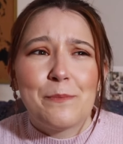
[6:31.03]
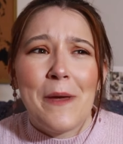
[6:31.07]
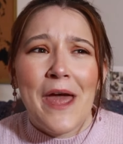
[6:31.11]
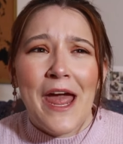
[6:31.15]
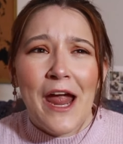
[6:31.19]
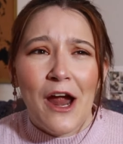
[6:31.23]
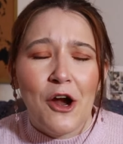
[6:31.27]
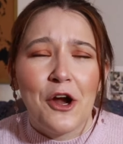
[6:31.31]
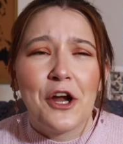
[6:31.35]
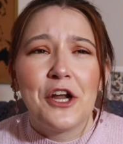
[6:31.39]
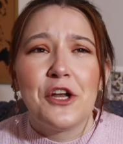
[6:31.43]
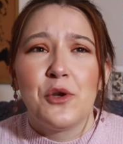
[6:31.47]

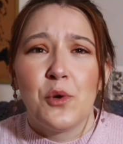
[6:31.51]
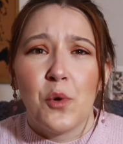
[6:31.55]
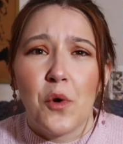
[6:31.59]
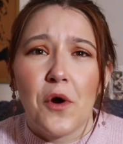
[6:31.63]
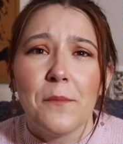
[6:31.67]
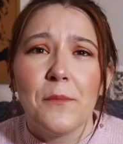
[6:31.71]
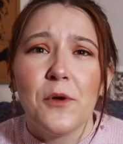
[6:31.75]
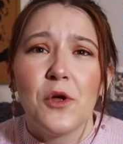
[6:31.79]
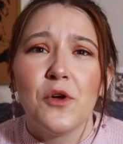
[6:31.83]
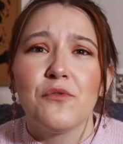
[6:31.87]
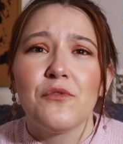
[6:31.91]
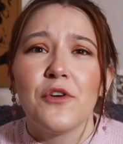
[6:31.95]

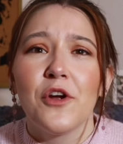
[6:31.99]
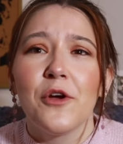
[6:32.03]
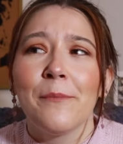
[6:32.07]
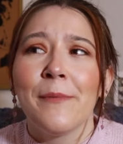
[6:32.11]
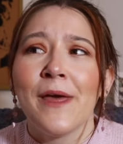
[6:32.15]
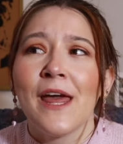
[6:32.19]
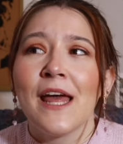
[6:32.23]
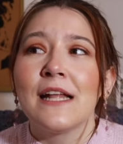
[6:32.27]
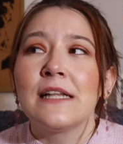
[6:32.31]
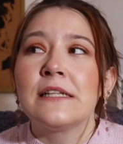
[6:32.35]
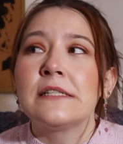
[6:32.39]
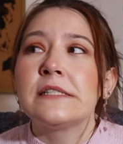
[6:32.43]
paranormal
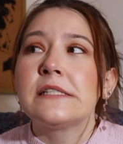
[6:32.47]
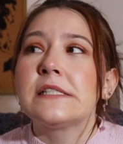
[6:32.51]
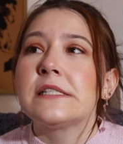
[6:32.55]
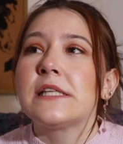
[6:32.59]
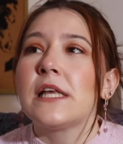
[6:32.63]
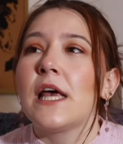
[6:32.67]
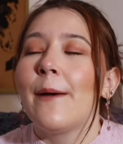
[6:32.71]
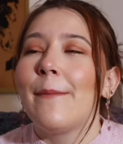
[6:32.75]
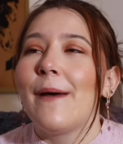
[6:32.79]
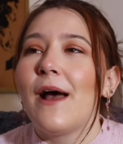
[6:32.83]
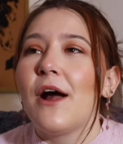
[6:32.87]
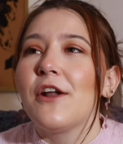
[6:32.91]
romance
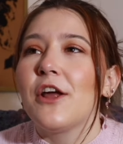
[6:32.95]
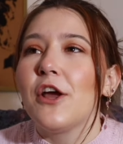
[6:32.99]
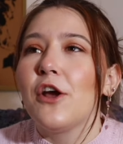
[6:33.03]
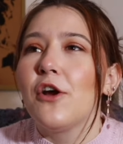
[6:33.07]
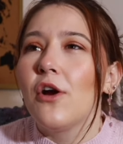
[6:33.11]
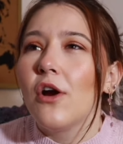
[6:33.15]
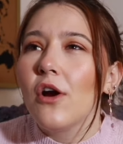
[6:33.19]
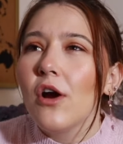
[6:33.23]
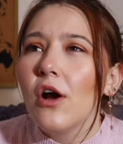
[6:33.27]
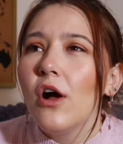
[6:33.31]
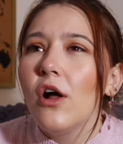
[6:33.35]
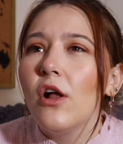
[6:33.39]
about a
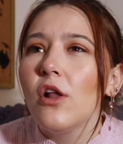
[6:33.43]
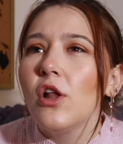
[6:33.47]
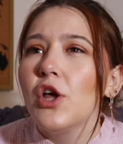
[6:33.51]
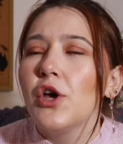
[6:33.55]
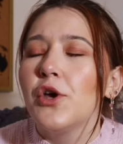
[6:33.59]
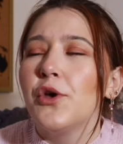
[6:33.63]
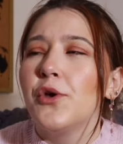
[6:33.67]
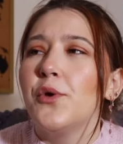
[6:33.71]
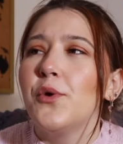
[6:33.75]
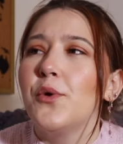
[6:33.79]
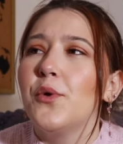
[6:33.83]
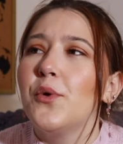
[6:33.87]
girl
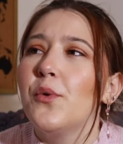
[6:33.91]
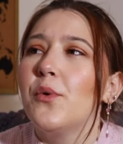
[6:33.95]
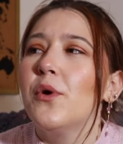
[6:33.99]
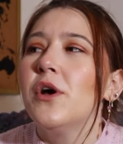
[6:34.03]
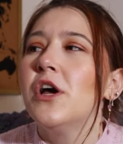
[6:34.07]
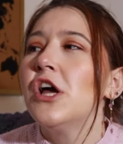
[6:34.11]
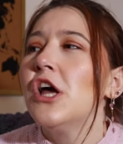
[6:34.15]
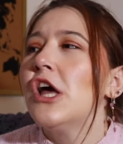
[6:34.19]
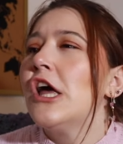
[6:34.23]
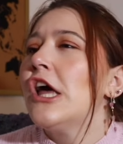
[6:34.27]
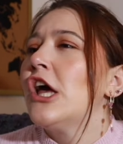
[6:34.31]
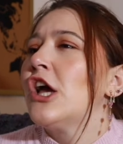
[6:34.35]
who